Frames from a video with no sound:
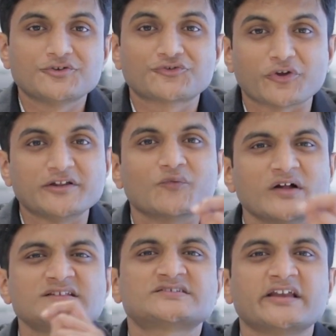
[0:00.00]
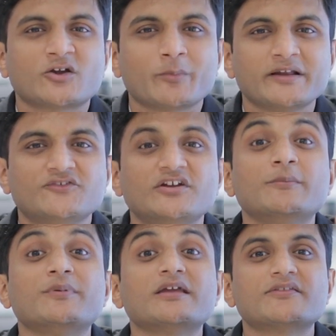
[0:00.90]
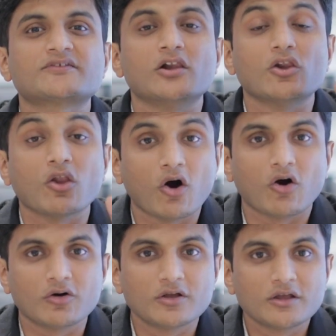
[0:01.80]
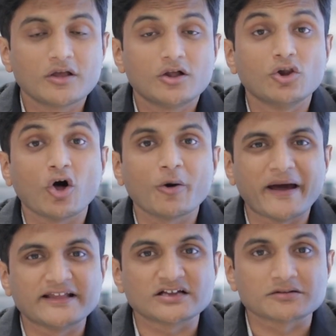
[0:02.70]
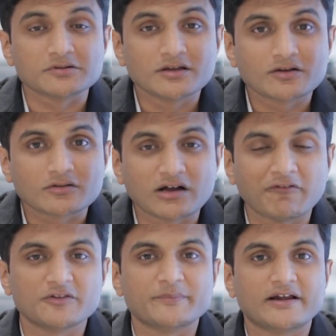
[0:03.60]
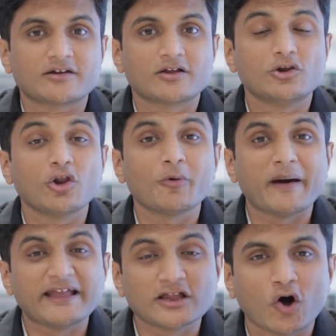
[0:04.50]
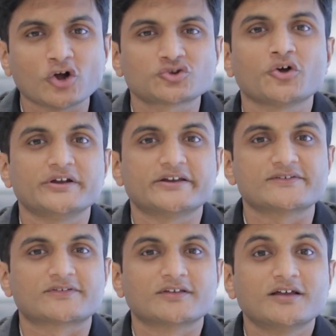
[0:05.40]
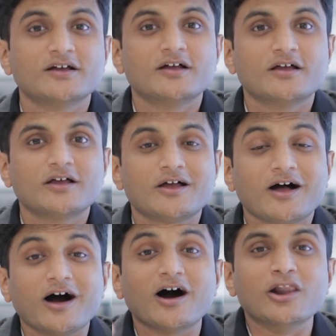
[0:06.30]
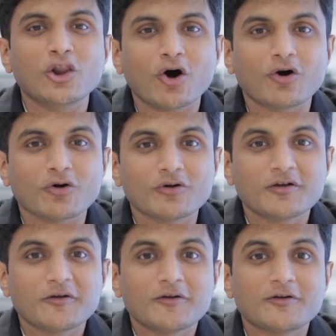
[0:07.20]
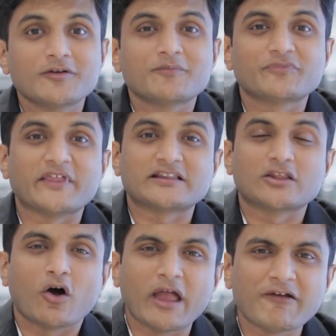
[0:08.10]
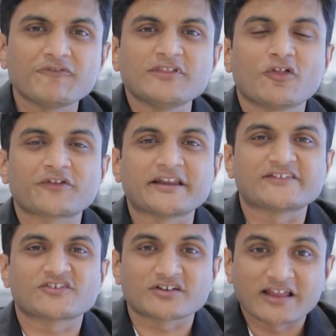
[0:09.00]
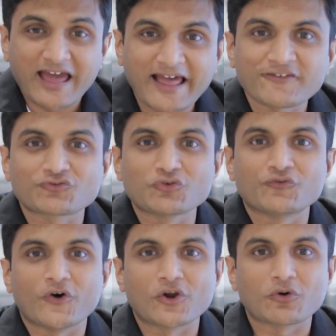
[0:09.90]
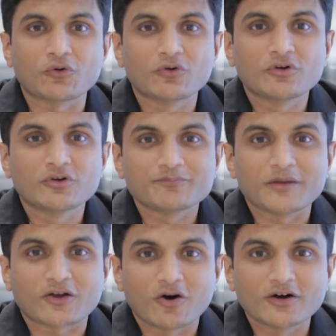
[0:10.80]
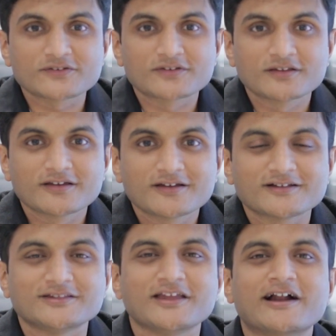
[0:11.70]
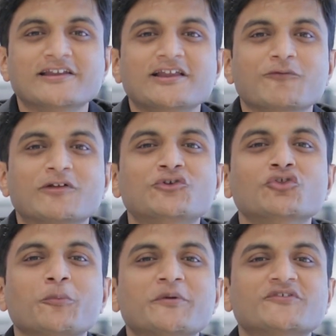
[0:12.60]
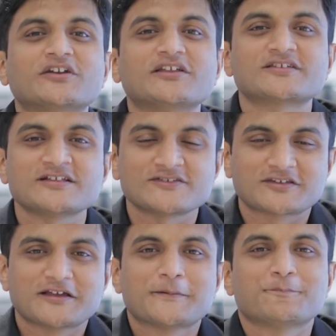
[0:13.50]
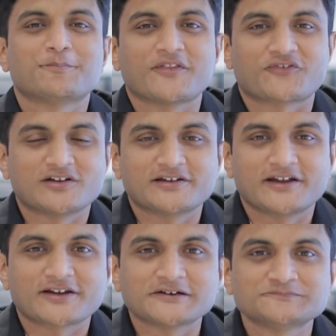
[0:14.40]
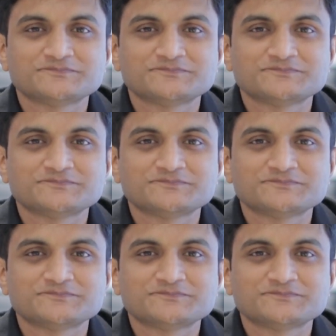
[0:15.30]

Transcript: So in one statement, GDPR is a law. Law by the government, law by the authorities, a law that every organization has to follow because they are dealing with European citizens' personal data.